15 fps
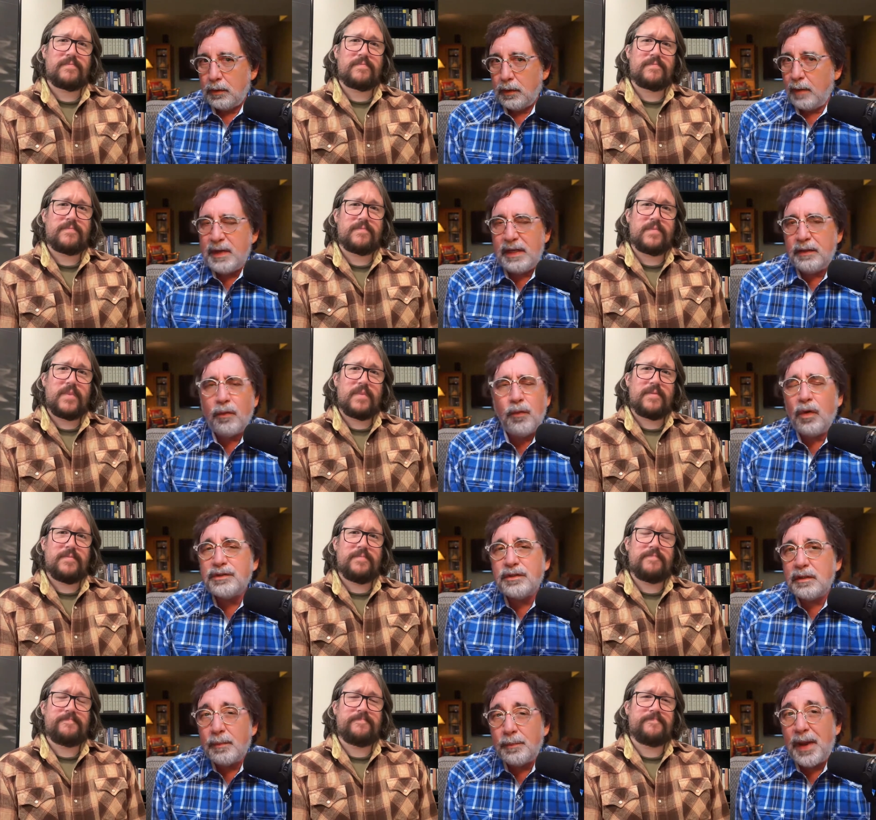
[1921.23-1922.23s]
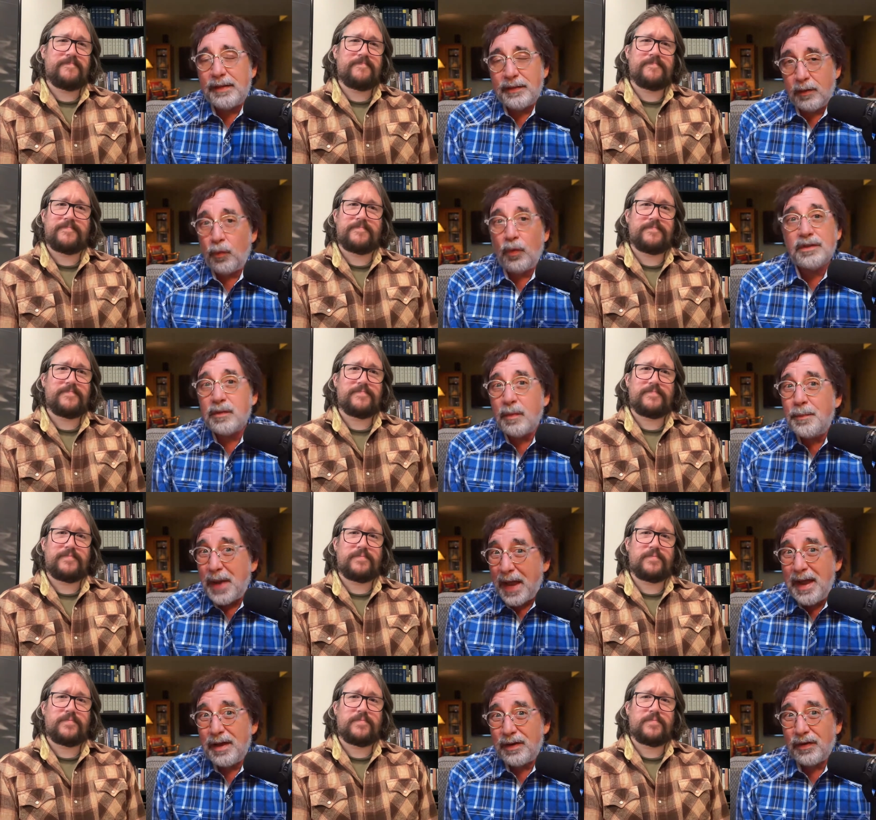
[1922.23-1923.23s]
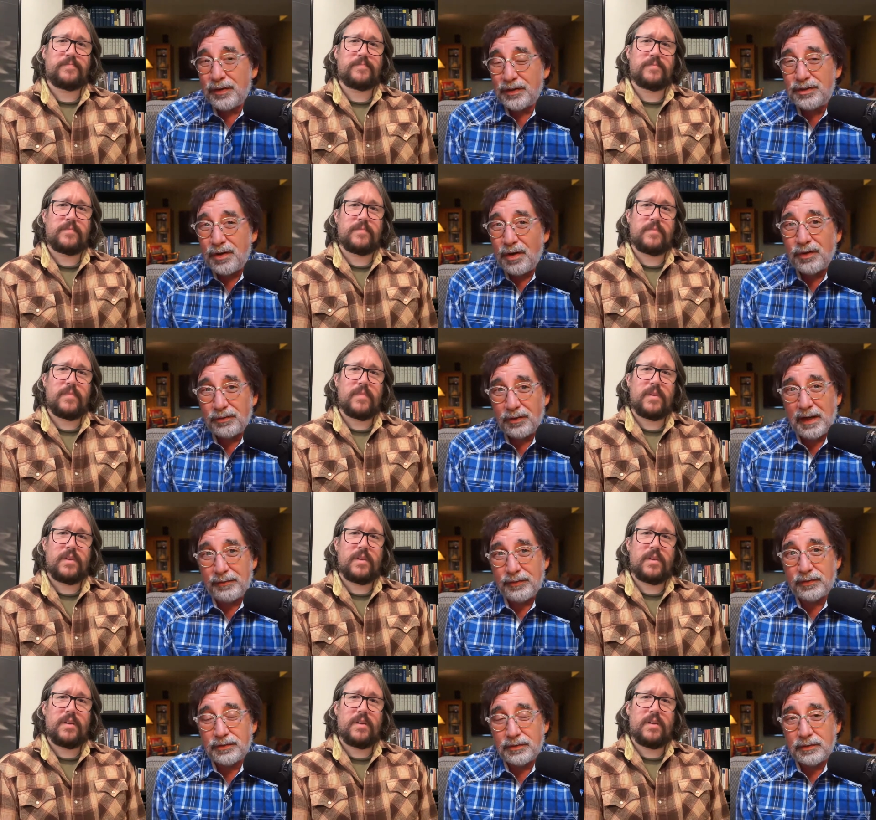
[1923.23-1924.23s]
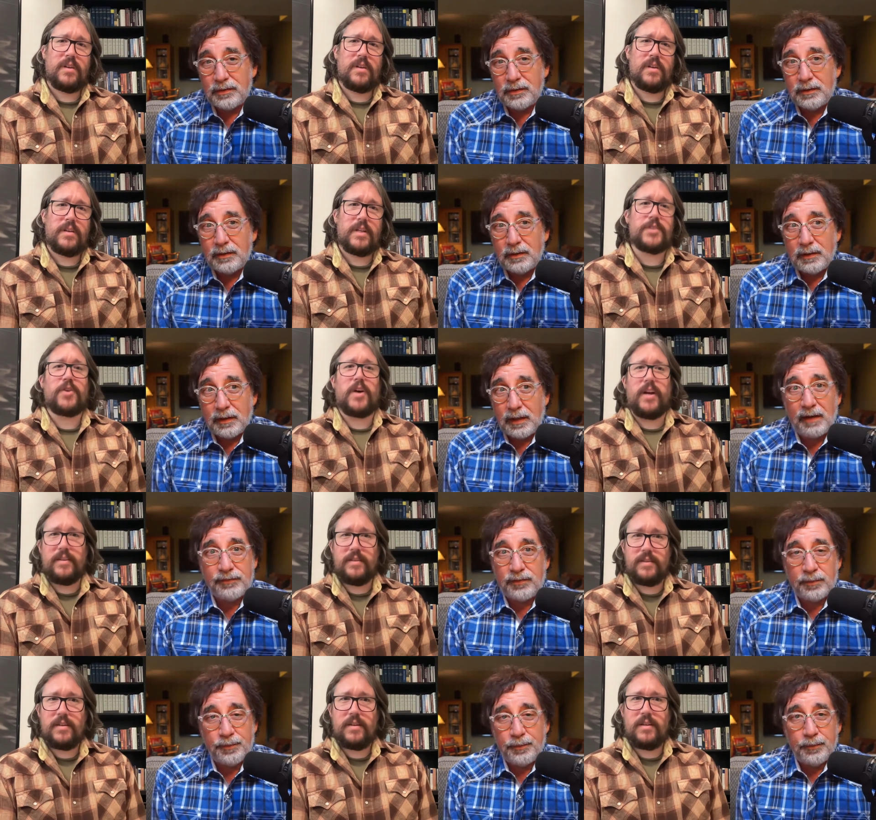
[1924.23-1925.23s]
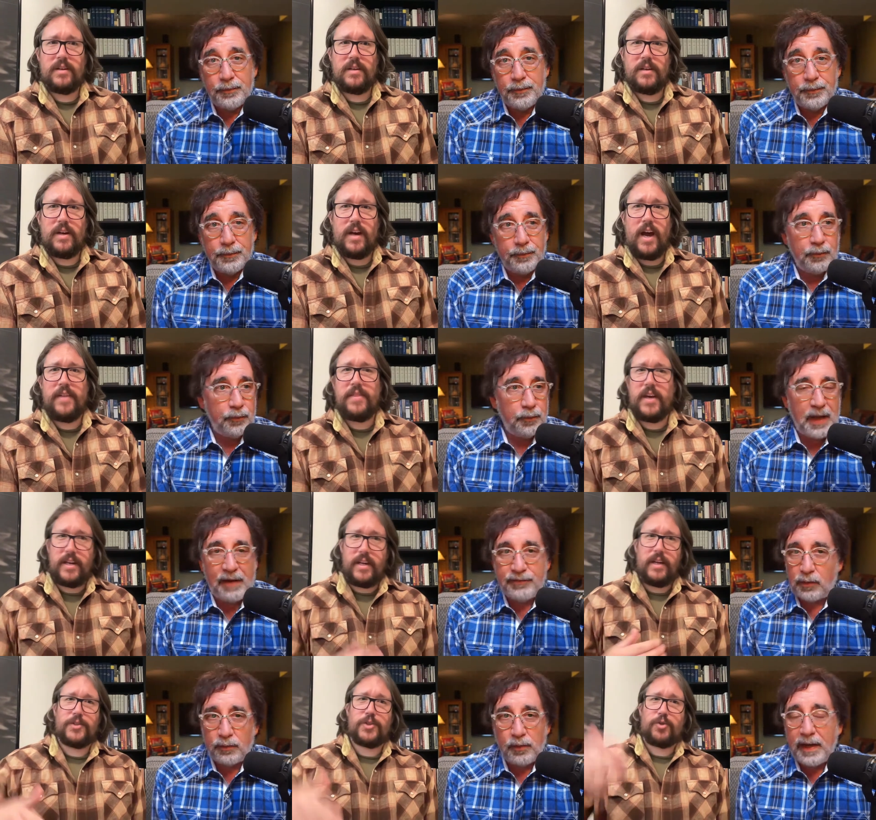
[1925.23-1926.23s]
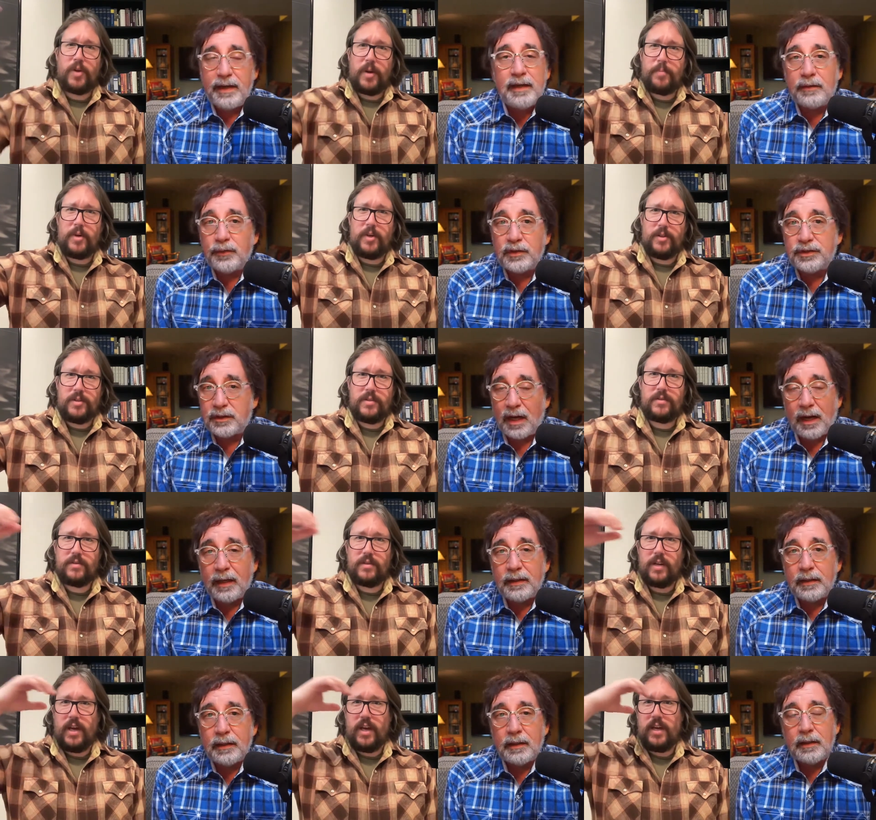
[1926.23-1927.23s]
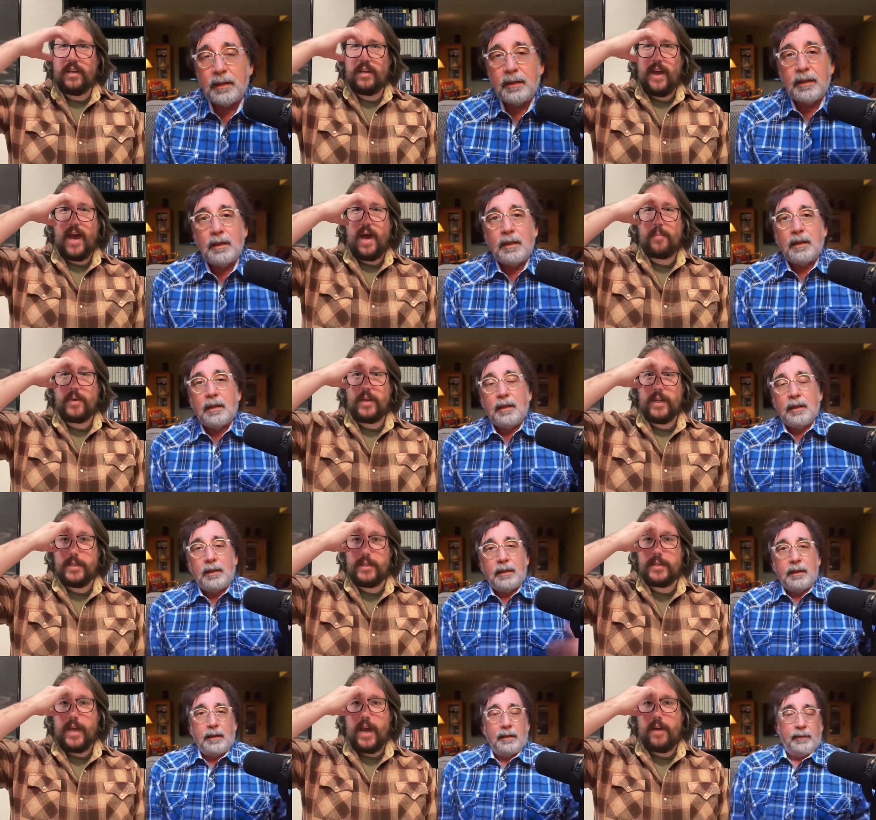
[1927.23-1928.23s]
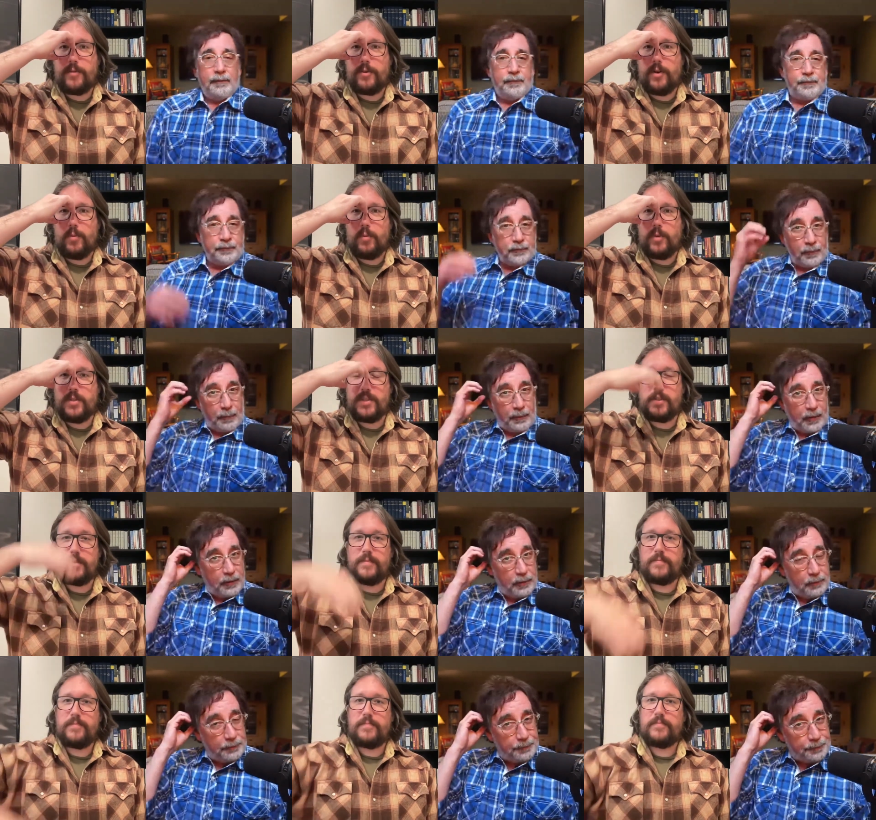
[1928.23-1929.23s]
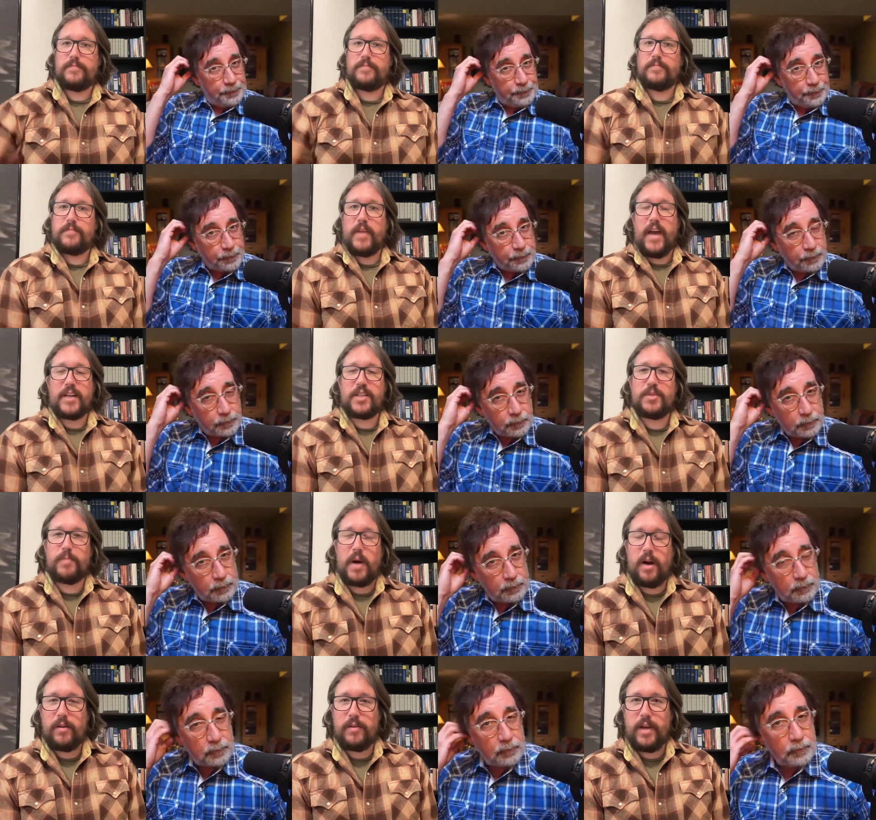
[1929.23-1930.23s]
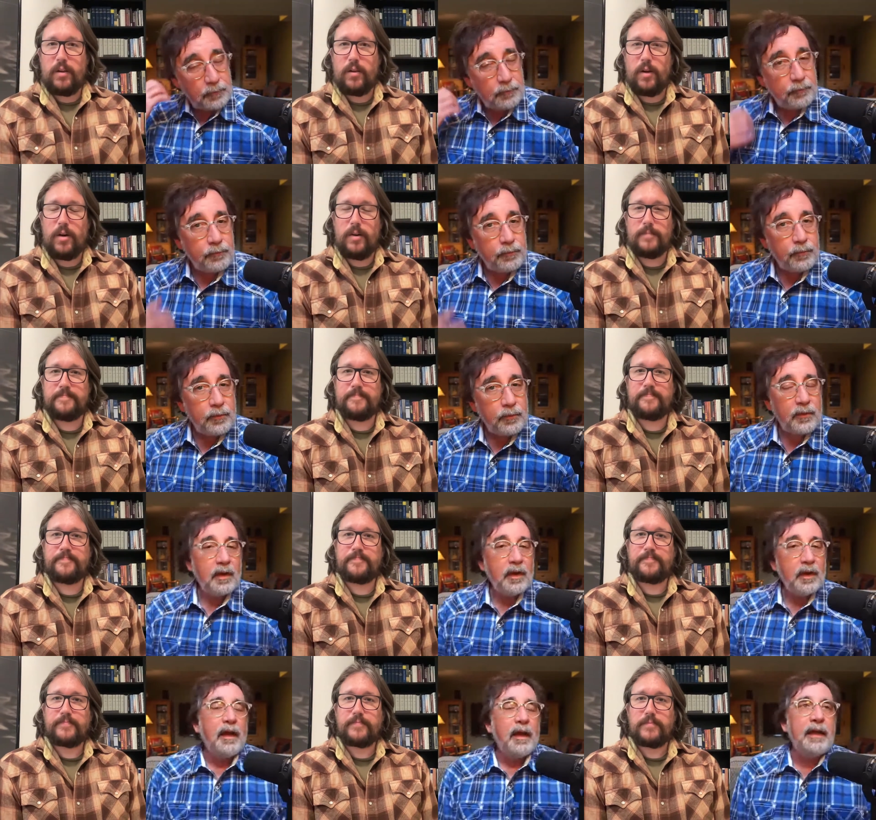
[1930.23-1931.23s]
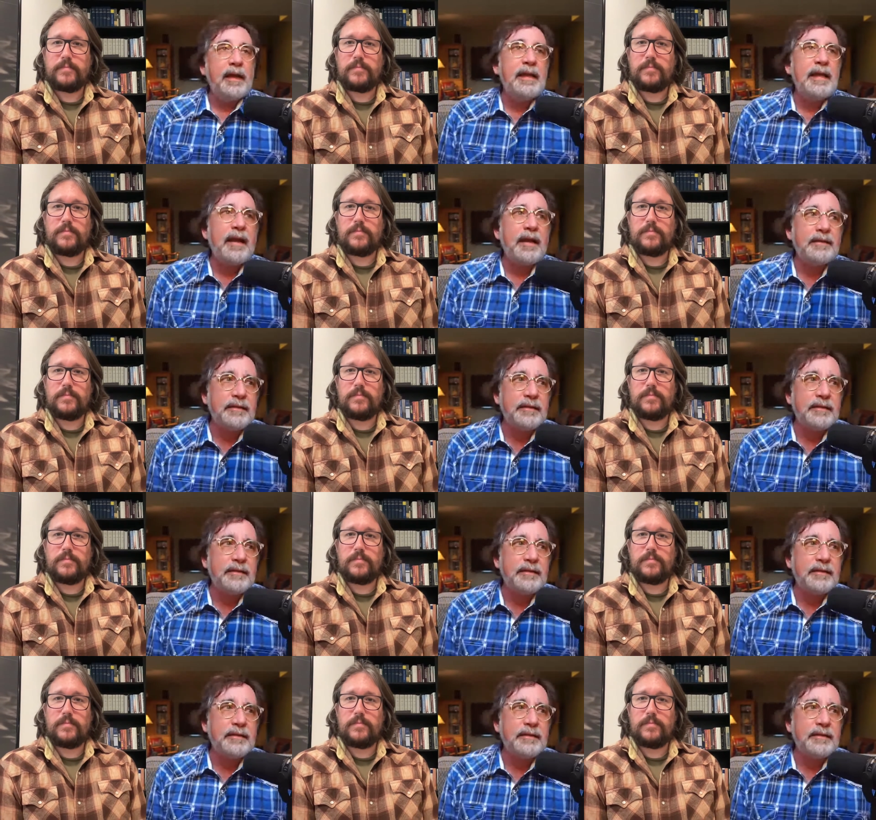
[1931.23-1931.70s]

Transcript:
Speaker 1: I mean, there wasn't a ba- there was a ban on assault rifles. That's right. After
Speaker 2: and then after Reagan was shot, in happenings after it was expired, that law. It, it had